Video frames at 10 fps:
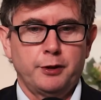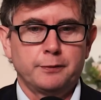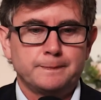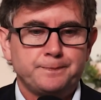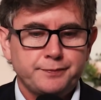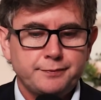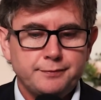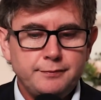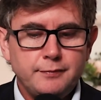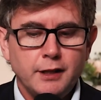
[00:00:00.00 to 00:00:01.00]

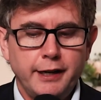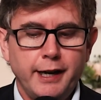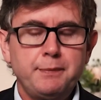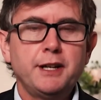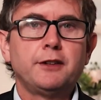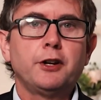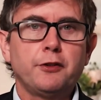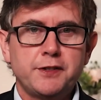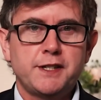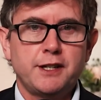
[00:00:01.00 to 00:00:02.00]
All right, I'm being a little
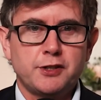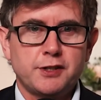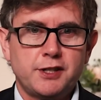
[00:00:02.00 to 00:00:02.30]
facetious